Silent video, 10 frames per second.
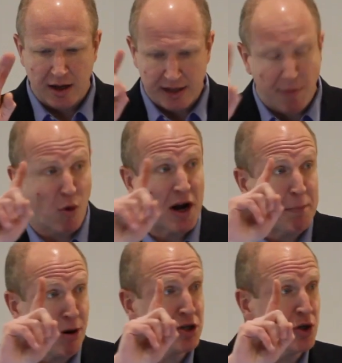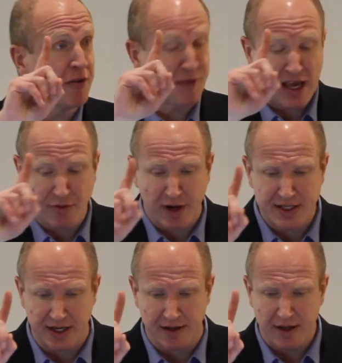Number 1, a personal faith
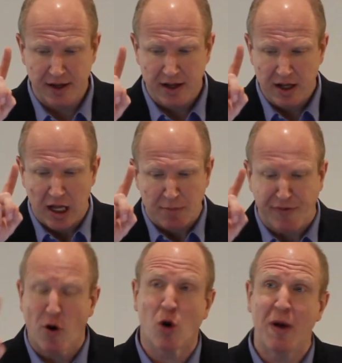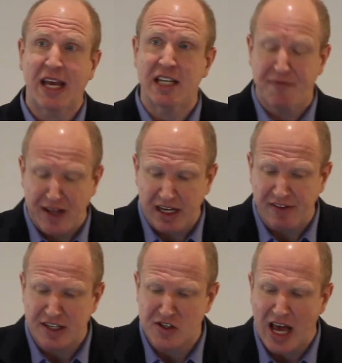reason. Before we can
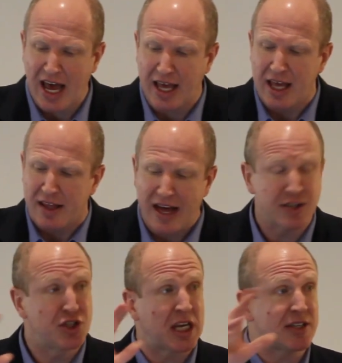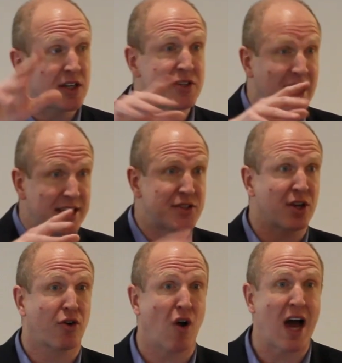definitively say that Jesus is
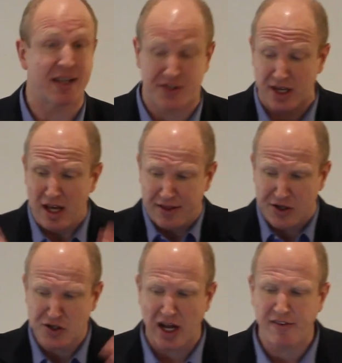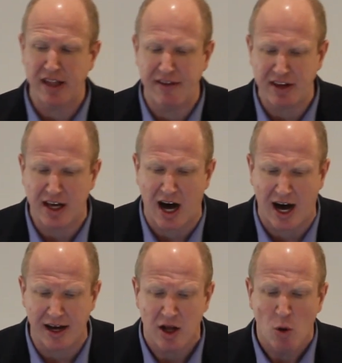the Christ, the Son of the living
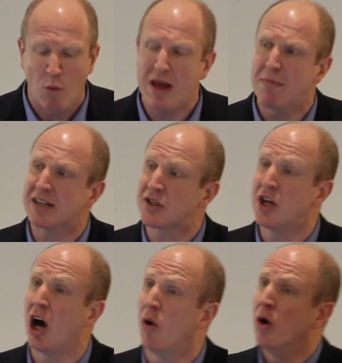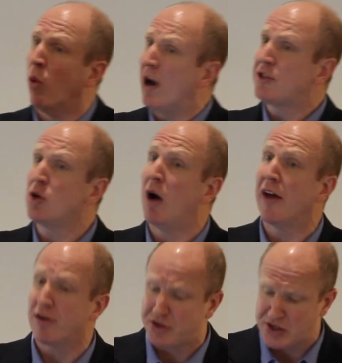God, we must know, what do
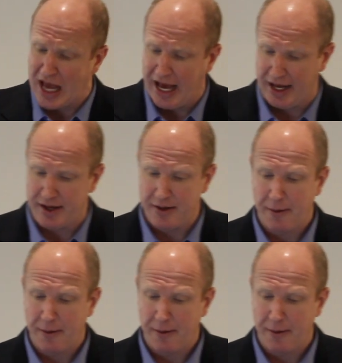others say?